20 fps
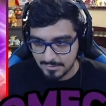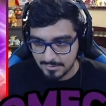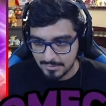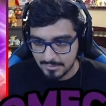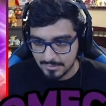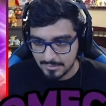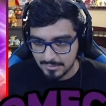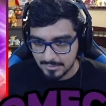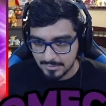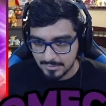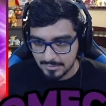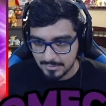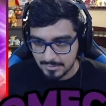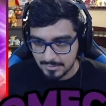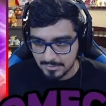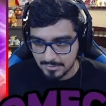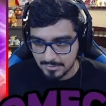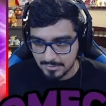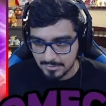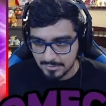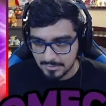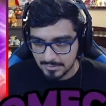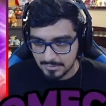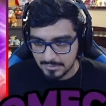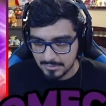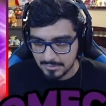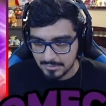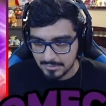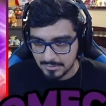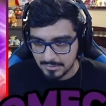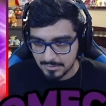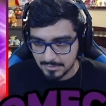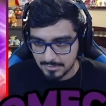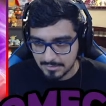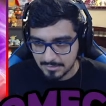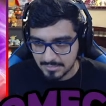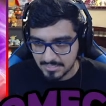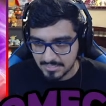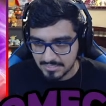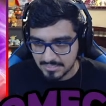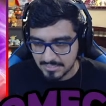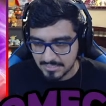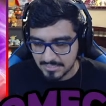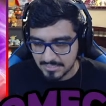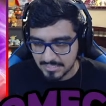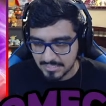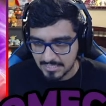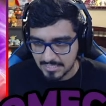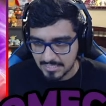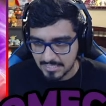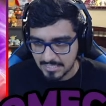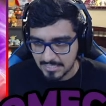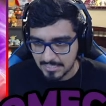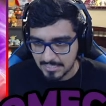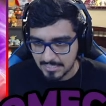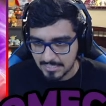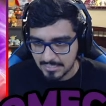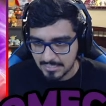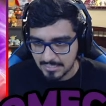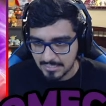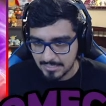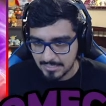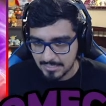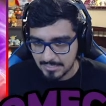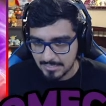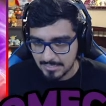Nothing is said.